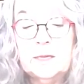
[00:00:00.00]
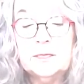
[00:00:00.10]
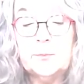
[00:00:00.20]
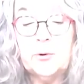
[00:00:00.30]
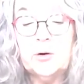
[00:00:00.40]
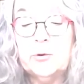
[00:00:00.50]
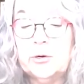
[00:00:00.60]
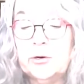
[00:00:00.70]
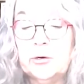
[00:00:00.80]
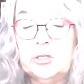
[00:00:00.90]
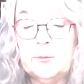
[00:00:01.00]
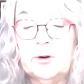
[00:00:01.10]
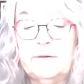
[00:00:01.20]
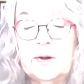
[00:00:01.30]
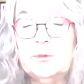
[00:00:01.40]
Support would encourage
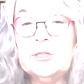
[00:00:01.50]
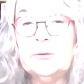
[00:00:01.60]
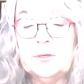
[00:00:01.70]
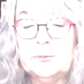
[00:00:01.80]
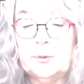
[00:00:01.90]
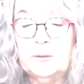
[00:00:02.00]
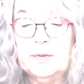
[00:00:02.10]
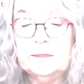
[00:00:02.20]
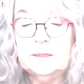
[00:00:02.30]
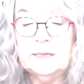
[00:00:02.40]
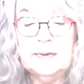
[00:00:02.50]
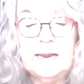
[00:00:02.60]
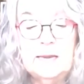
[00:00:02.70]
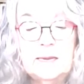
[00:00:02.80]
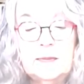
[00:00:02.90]
more farmers to experiment and
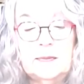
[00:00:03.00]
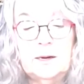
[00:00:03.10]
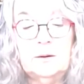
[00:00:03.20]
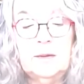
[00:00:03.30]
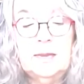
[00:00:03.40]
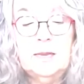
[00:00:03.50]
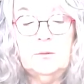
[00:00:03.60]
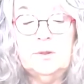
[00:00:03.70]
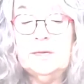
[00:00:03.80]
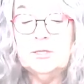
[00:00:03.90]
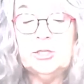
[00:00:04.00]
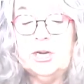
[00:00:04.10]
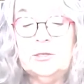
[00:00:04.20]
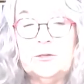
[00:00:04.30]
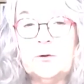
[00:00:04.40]
hang in there with these
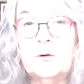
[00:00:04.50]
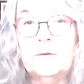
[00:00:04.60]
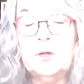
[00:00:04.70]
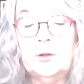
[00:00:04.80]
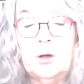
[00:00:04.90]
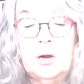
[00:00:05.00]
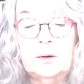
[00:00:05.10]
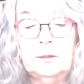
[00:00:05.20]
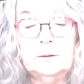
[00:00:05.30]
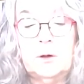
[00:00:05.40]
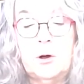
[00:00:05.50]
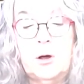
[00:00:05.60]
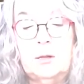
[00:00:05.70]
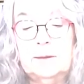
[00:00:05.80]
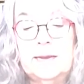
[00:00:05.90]
changes over the long
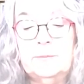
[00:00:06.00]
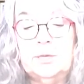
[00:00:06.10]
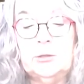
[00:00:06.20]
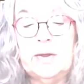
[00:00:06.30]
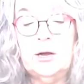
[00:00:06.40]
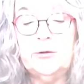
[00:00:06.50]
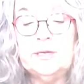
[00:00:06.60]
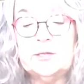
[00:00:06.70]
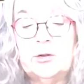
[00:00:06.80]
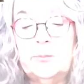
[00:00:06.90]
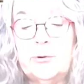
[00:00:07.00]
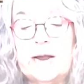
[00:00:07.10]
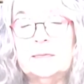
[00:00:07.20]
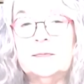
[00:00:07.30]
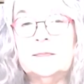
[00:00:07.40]
haul and build healthy soil
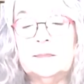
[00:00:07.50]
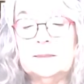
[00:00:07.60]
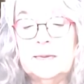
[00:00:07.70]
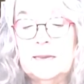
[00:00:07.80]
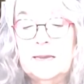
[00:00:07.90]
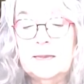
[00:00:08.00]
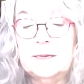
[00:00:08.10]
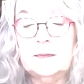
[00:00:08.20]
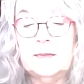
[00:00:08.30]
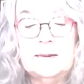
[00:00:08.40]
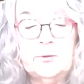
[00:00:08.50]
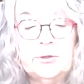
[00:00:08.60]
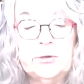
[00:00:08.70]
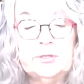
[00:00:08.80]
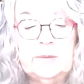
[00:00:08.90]
practices that align with
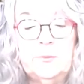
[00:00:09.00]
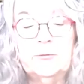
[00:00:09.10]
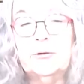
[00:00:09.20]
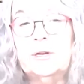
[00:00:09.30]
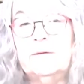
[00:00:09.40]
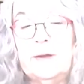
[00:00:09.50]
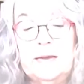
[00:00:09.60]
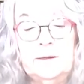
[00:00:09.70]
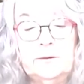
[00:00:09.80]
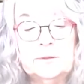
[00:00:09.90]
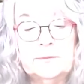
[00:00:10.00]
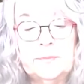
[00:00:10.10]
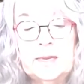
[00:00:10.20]
their deep-rooted values.